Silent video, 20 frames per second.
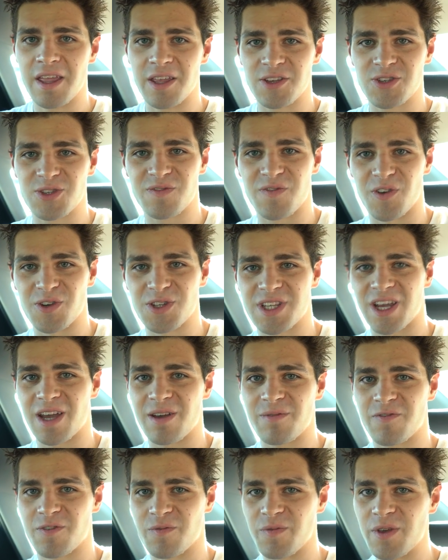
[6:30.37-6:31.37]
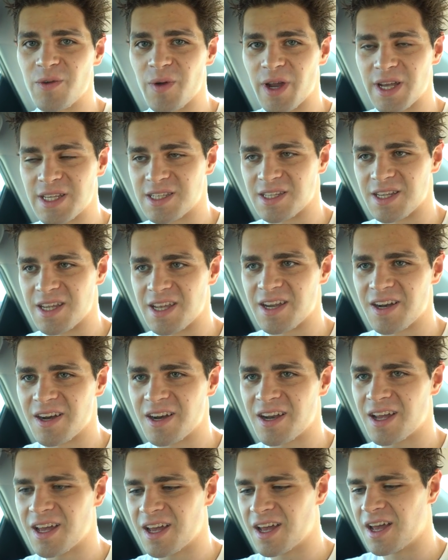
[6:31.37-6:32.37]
This is the first time for me racing here.